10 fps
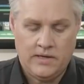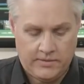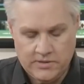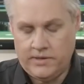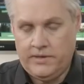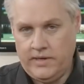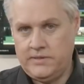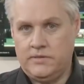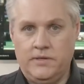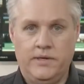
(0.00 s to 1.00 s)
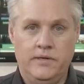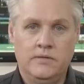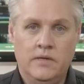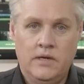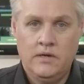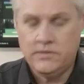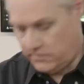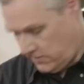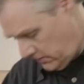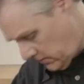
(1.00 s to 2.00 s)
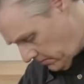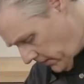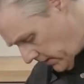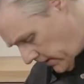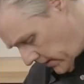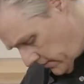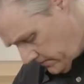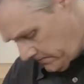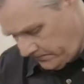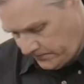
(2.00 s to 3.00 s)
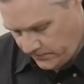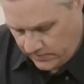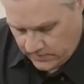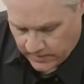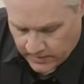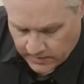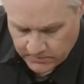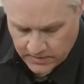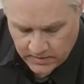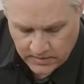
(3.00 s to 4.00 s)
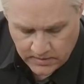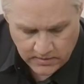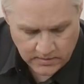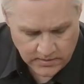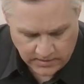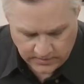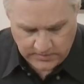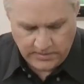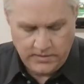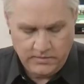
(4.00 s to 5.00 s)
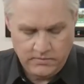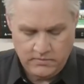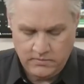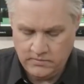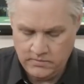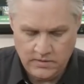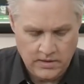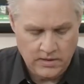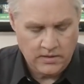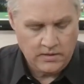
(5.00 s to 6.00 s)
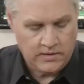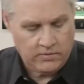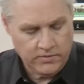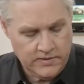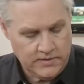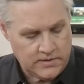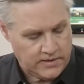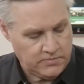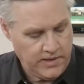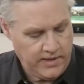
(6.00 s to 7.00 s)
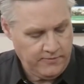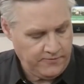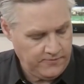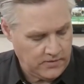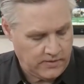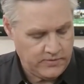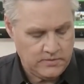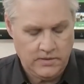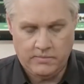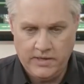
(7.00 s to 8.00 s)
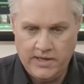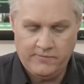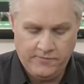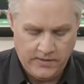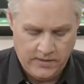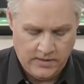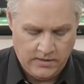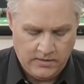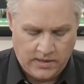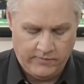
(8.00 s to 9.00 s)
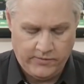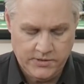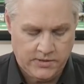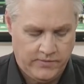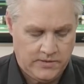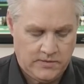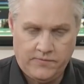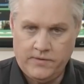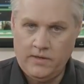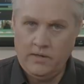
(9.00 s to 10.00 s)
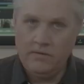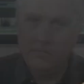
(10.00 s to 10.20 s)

SSDs. So what I'll do, I'll bring it out. Here it is here. Now what this does, we have obviously, we have a version of this for the